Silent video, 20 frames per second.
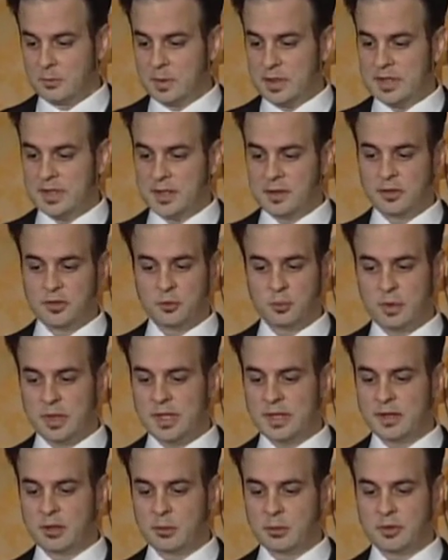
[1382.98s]

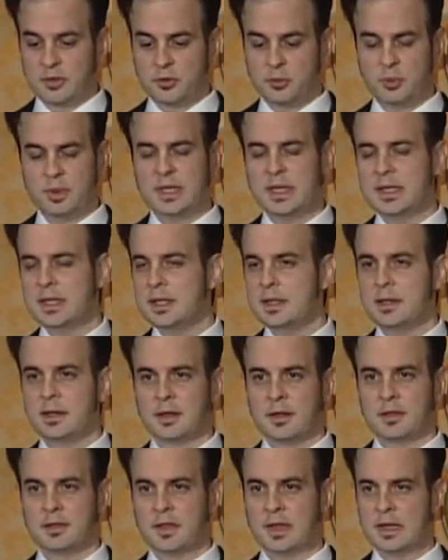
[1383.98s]
there were three
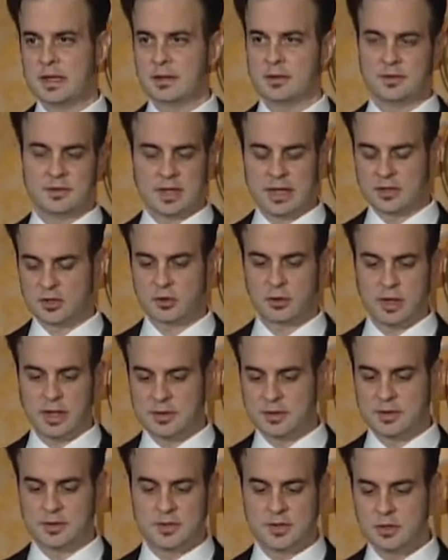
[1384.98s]
things that I
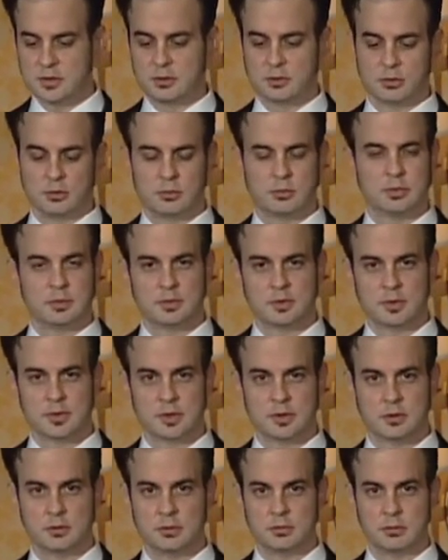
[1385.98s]
tried to do
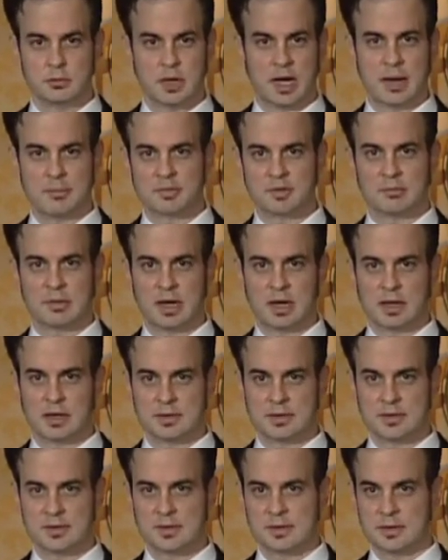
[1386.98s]
to
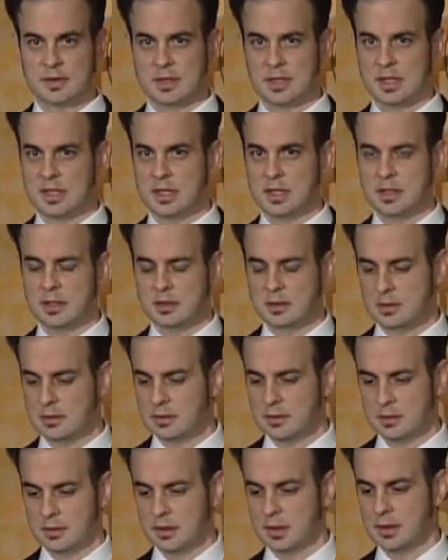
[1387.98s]
optimize the
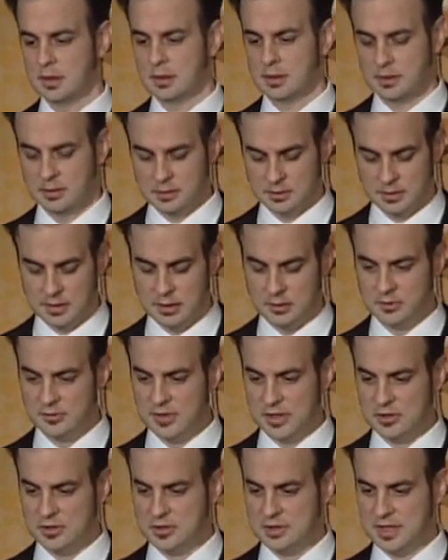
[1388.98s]

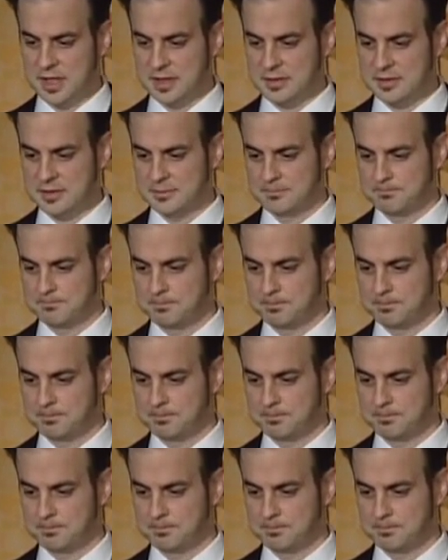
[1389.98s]
intersection test.